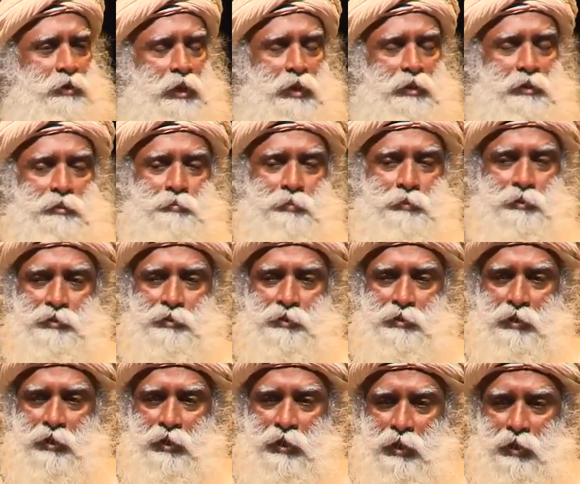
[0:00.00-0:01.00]
the other
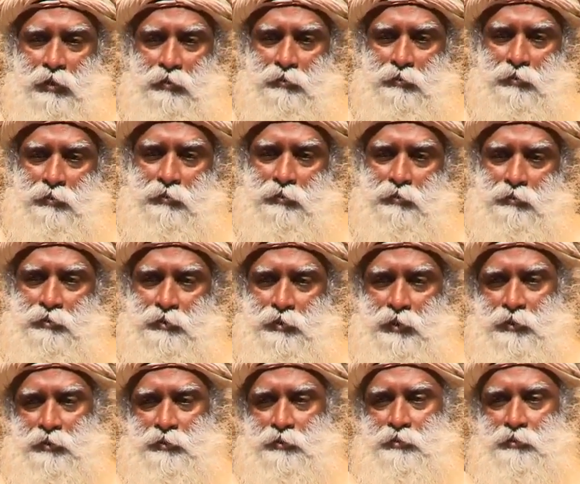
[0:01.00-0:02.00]
person around
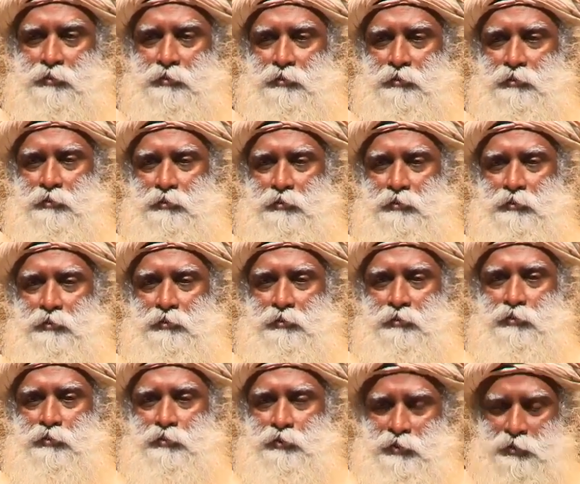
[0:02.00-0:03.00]
says
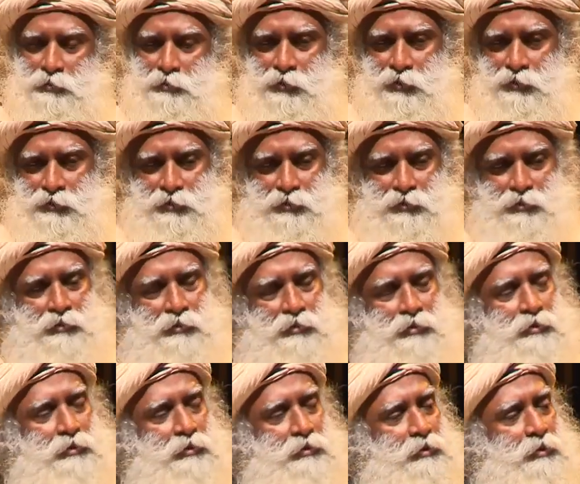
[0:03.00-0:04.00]
to this person,
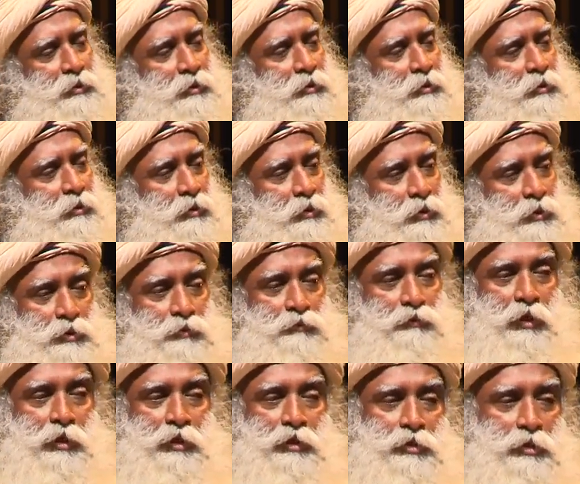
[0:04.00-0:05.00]
it's a
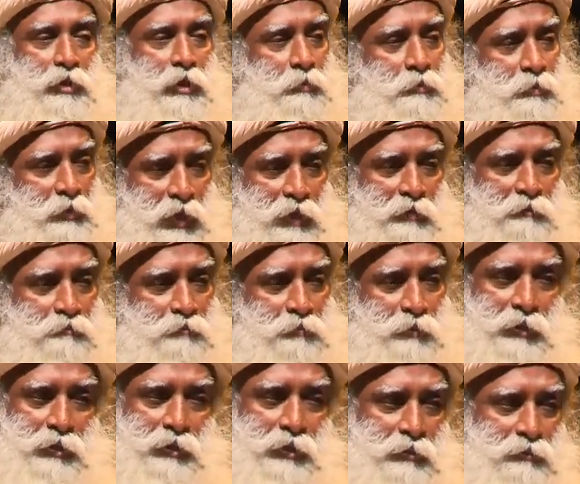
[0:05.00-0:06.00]
very sharp knife,
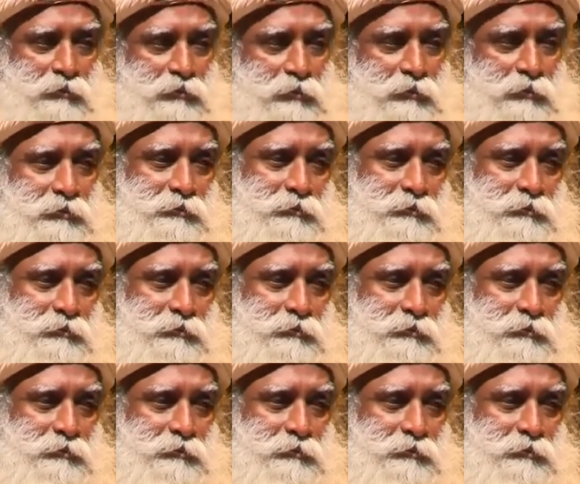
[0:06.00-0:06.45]
be careful